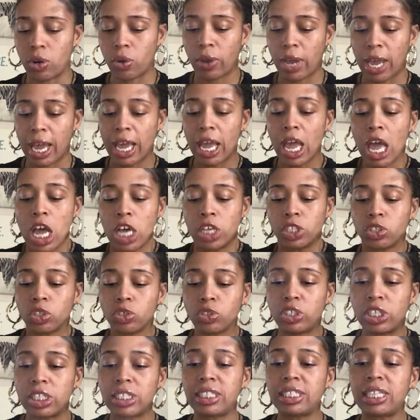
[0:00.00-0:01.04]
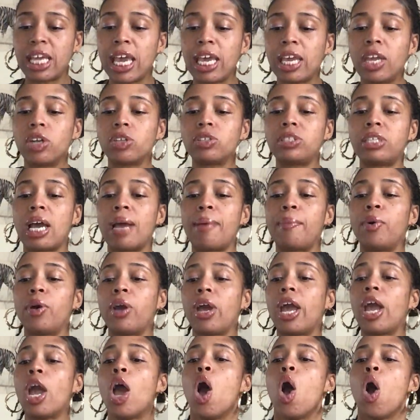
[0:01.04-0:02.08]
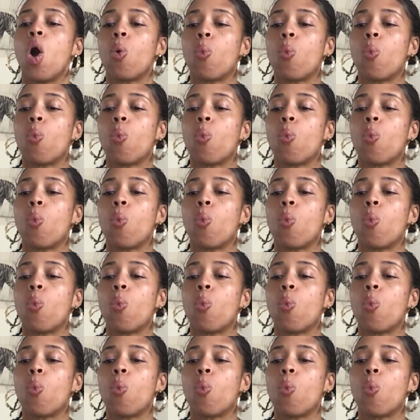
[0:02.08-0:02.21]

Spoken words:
okay? So just take your time, okay?